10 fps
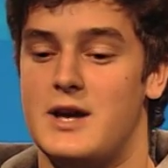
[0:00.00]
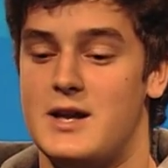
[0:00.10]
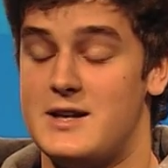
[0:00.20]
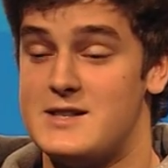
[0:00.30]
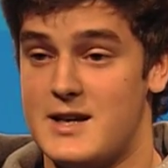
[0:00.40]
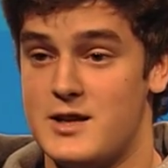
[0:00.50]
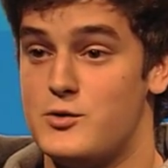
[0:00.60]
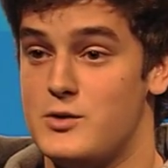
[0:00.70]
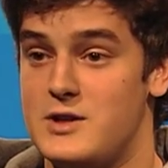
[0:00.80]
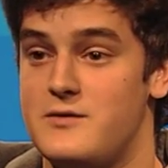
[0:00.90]
and I decided
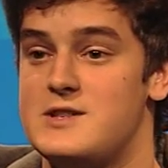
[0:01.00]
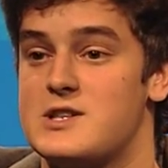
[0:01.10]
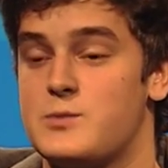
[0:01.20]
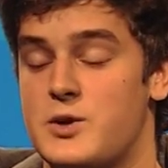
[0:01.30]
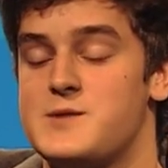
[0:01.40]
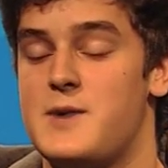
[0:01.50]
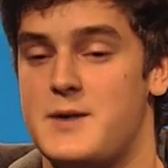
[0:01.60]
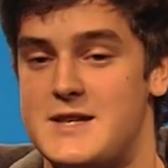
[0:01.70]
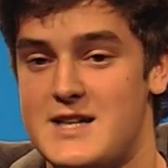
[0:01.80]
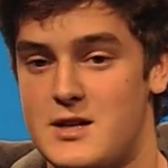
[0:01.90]
to live this experience by
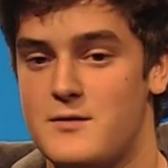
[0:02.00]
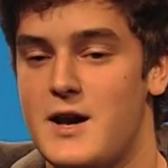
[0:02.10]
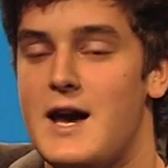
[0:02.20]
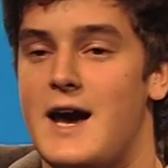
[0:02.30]
myself.